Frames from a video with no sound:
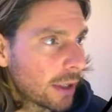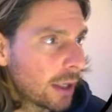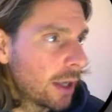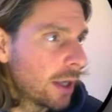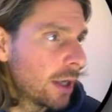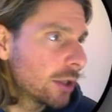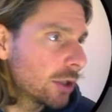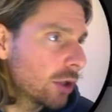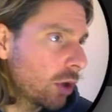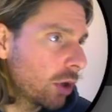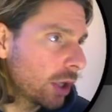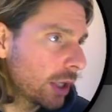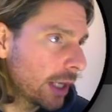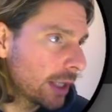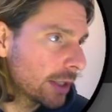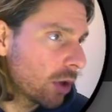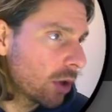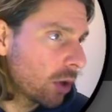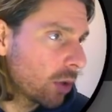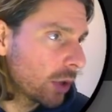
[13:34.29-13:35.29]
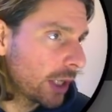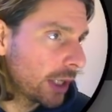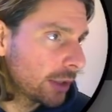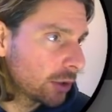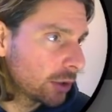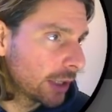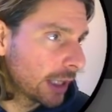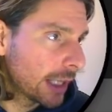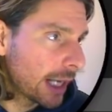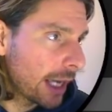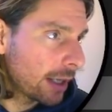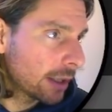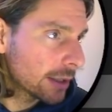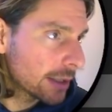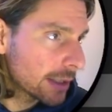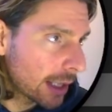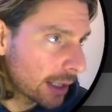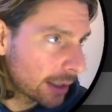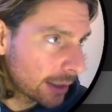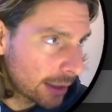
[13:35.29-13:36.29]
So let's go into the layers,
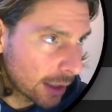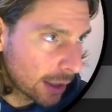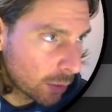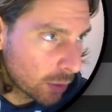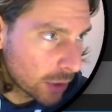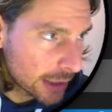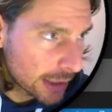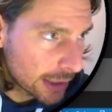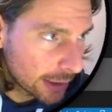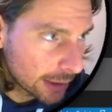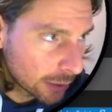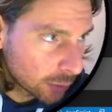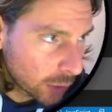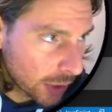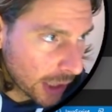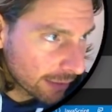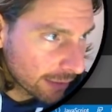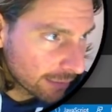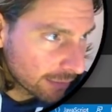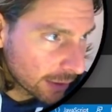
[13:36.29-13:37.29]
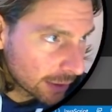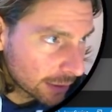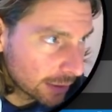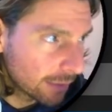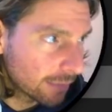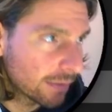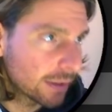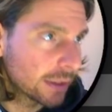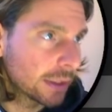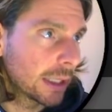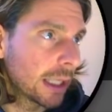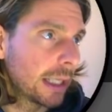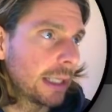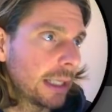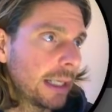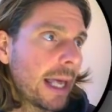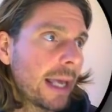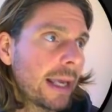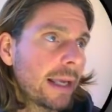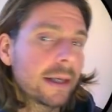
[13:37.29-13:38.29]
and here we see that we have different
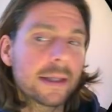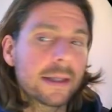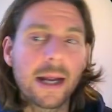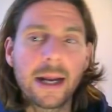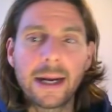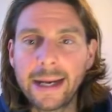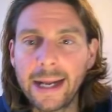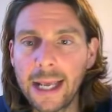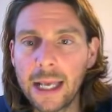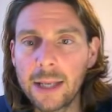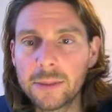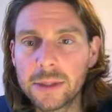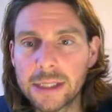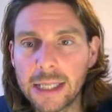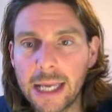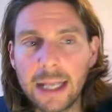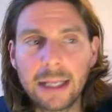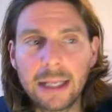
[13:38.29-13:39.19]
layer names and